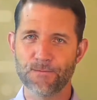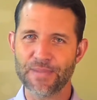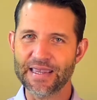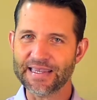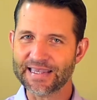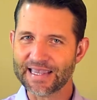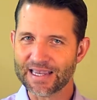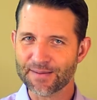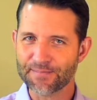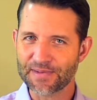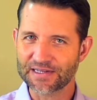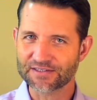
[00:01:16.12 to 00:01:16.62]

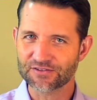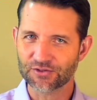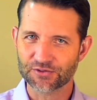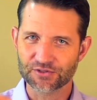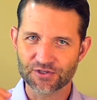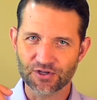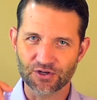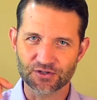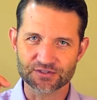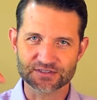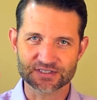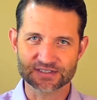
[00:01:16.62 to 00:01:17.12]
making mental
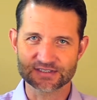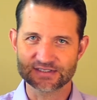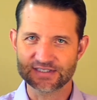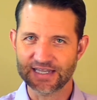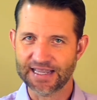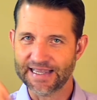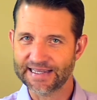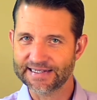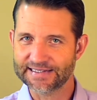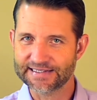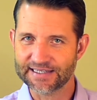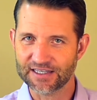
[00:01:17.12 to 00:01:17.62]
notes as
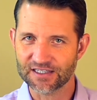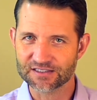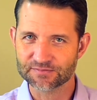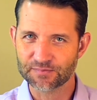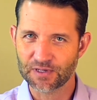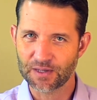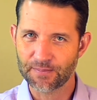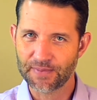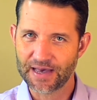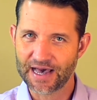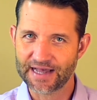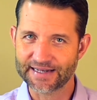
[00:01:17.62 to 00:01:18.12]
Dan tells
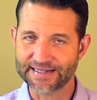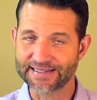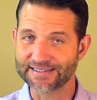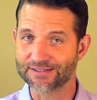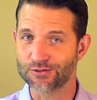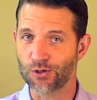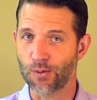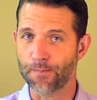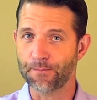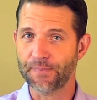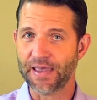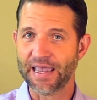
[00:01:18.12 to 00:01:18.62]
me about his
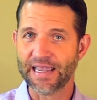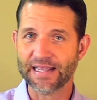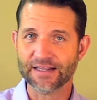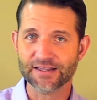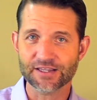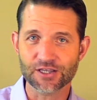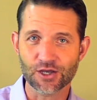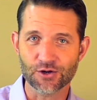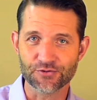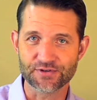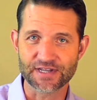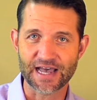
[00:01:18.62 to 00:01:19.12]
new
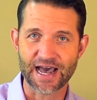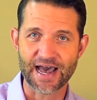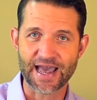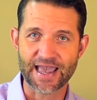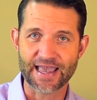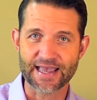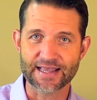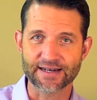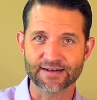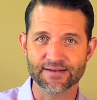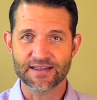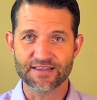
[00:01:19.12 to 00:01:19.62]
paleo
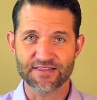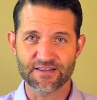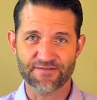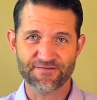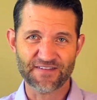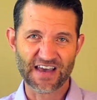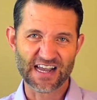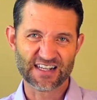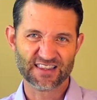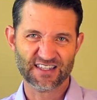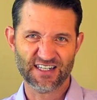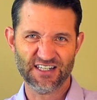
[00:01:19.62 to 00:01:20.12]
diet and the
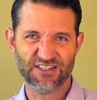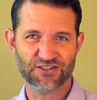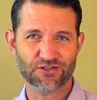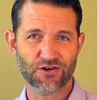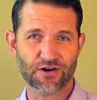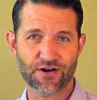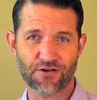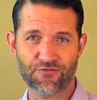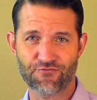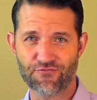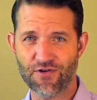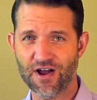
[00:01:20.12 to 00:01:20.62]
fact that he
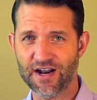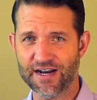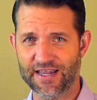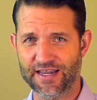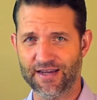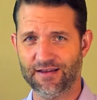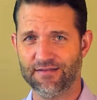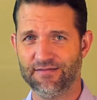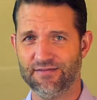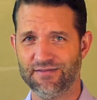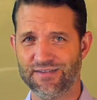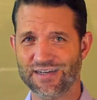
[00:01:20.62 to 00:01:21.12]
started running.
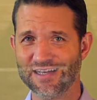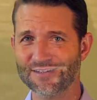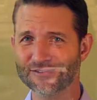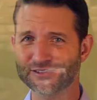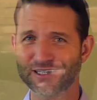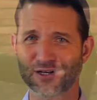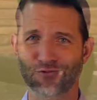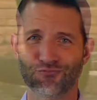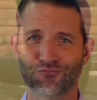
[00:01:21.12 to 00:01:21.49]
And I was like,